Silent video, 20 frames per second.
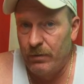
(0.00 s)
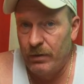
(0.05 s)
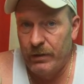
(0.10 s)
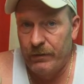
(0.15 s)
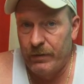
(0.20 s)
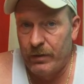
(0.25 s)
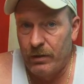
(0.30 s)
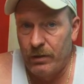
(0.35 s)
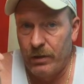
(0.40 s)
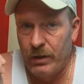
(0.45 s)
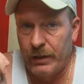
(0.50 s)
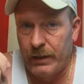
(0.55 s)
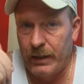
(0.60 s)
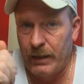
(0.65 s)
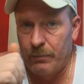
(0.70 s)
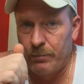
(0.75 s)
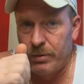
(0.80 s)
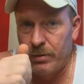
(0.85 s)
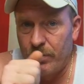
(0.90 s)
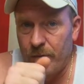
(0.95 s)
you live in a
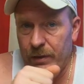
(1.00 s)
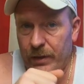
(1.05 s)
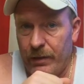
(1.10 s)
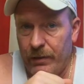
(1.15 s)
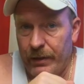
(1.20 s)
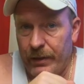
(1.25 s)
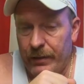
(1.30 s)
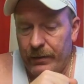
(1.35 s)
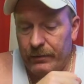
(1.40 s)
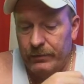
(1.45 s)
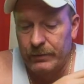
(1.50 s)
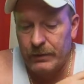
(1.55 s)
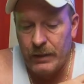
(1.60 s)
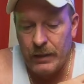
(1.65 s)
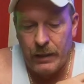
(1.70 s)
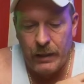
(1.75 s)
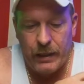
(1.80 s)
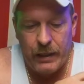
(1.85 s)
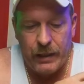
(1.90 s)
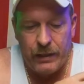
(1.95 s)
hurricane prone area
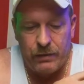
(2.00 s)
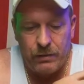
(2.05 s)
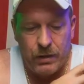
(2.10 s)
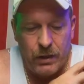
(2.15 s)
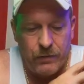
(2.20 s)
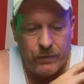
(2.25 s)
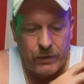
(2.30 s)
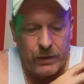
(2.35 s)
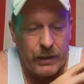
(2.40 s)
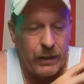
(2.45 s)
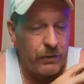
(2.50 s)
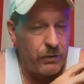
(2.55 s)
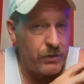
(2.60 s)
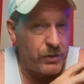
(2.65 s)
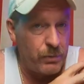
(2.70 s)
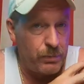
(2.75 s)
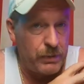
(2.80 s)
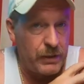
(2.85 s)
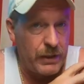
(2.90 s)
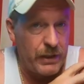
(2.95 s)
and you haven't got your
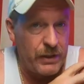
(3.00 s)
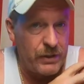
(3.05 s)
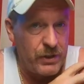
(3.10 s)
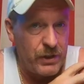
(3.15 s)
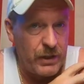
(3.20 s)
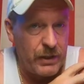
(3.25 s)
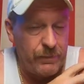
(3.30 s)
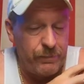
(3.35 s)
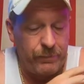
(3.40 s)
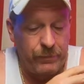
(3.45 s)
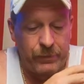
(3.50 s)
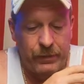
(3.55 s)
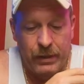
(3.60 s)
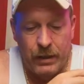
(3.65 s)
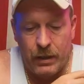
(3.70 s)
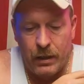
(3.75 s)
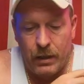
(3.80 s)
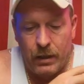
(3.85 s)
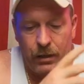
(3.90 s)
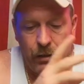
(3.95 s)
supplies yet,
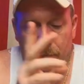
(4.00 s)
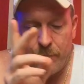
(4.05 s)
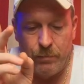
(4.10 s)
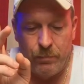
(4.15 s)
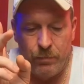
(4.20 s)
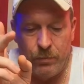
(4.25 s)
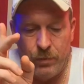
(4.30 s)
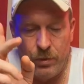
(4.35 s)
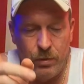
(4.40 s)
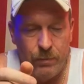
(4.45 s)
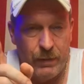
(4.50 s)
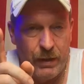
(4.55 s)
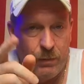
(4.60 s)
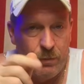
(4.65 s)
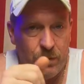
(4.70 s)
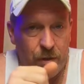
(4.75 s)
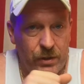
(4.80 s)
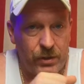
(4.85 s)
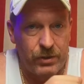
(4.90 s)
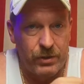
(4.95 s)
you may
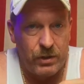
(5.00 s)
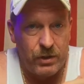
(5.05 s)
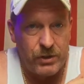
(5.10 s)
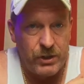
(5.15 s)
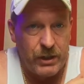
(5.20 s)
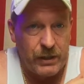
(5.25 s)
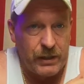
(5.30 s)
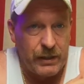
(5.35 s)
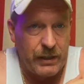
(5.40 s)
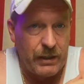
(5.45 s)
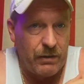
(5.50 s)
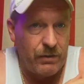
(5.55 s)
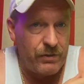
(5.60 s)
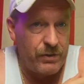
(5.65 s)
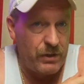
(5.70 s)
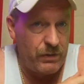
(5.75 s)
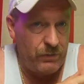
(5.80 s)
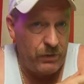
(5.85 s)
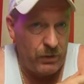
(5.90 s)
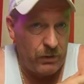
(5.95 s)
want to start checking out and
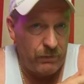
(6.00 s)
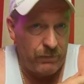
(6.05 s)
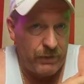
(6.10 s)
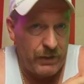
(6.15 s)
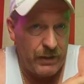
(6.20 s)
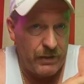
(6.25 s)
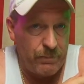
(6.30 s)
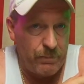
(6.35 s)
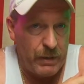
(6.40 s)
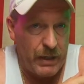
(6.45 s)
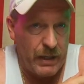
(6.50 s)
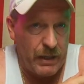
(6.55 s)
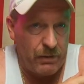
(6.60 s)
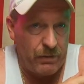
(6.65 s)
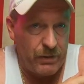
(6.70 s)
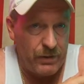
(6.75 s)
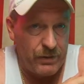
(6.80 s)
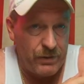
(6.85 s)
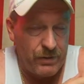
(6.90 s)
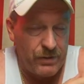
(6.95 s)
see if you can find
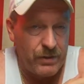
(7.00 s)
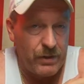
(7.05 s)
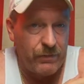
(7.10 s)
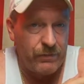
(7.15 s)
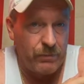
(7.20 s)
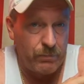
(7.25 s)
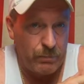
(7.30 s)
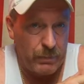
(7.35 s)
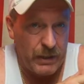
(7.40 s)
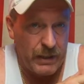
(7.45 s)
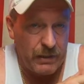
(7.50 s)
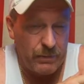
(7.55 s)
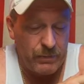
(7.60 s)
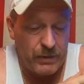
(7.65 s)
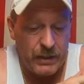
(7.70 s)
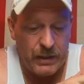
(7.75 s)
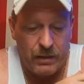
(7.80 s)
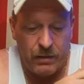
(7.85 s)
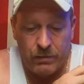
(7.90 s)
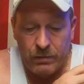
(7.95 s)
batteries and stuff and buy them
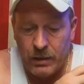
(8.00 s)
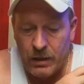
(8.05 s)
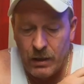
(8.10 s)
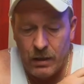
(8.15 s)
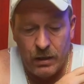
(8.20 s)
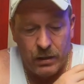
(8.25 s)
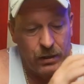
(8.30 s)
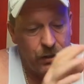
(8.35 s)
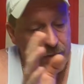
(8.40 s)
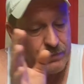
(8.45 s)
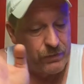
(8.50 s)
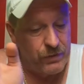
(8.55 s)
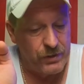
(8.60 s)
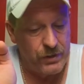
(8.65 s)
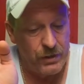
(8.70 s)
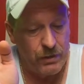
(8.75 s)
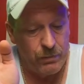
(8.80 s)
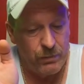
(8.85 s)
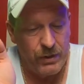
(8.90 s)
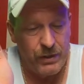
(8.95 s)
now. Because for
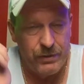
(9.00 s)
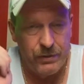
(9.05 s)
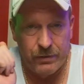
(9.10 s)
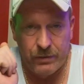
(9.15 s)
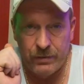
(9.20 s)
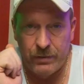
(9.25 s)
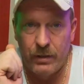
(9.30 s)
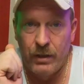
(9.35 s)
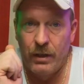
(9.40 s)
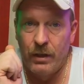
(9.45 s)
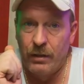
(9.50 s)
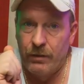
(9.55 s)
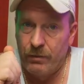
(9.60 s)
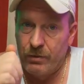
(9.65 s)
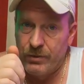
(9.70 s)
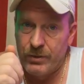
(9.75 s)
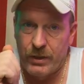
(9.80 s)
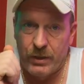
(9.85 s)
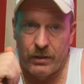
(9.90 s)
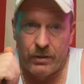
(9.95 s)
some reason,
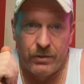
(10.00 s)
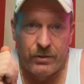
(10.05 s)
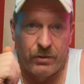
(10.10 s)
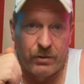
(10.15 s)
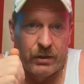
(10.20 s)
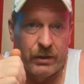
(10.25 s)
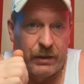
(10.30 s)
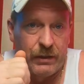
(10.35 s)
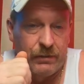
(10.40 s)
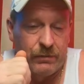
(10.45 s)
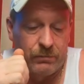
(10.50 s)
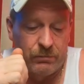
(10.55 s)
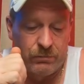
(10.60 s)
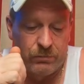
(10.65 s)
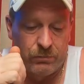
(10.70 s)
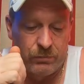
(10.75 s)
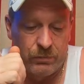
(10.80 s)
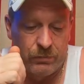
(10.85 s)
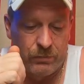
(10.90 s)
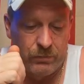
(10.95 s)
those suckers are
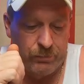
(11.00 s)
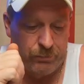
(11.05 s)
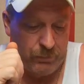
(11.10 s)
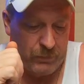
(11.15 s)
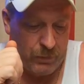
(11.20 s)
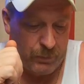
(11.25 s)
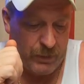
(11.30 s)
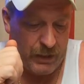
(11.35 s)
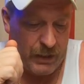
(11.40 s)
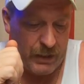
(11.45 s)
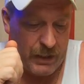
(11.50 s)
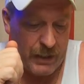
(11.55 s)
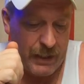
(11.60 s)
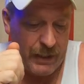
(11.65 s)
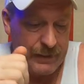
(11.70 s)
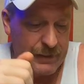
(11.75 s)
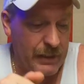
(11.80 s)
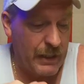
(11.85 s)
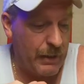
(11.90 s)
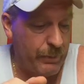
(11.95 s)
getting to be a
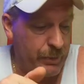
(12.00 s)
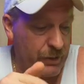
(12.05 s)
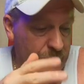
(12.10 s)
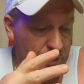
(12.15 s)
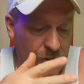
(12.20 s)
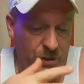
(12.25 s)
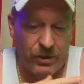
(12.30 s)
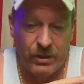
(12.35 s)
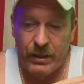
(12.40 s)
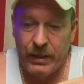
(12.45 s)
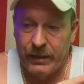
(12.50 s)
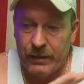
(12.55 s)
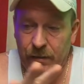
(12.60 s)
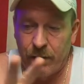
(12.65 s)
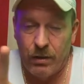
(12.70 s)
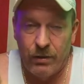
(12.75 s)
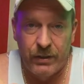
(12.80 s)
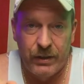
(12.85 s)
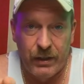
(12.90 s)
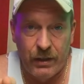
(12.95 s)
hot topic just like
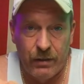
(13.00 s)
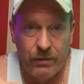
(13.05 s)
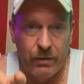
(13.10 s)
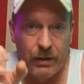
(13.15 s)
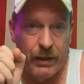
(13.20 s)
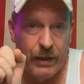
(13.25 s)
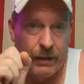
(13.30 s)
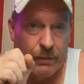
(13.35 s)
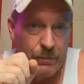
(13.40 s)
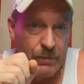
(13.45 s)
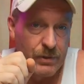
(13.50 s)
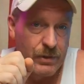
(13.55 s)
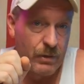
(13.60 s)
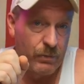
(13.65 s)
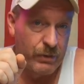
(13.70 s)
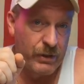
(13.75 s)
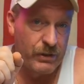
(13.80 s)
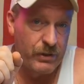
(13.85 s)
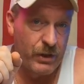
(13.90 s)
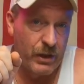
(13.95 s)
all the other items
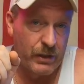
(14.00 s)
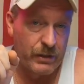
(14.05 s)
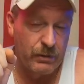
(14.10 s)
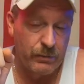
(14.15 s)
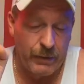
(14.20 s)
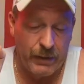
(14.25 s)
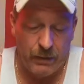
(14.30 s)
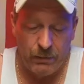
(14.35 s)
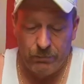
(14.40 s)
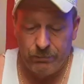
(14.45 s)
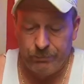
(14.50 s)
that we talked about.